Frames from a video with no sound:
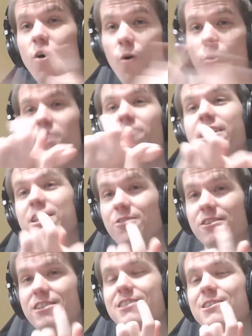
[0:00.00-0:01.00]
or when
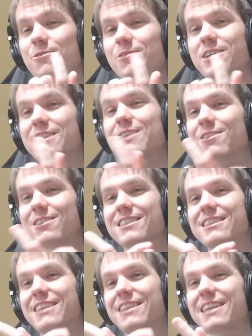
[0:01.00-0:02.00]
you're restoring your
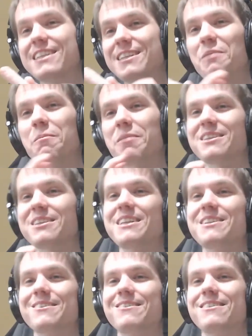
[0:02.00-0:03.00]
state in the
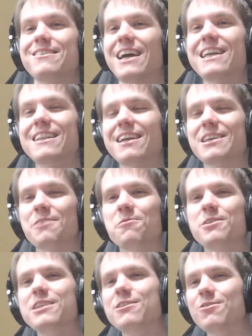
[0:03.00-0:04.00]
presenter, right? Like you
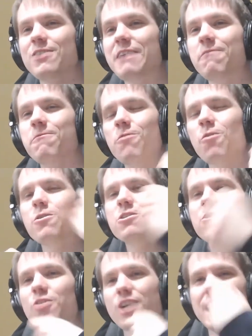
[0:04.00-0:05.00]
would need to
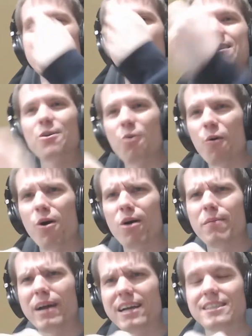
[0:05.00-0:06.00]
invoke the right
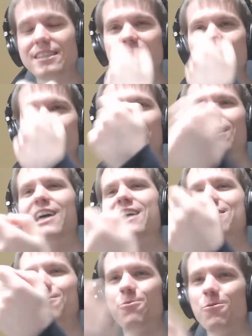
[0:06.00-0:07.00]
callbacks in the
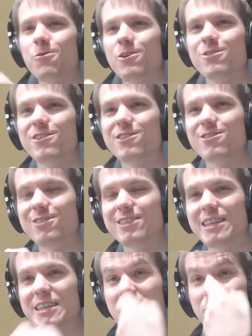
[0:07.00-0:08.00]
right order to
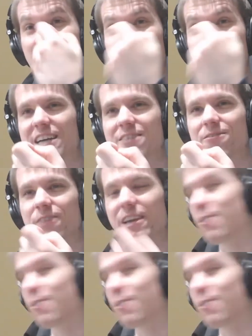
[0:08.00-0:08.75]
set up the right thing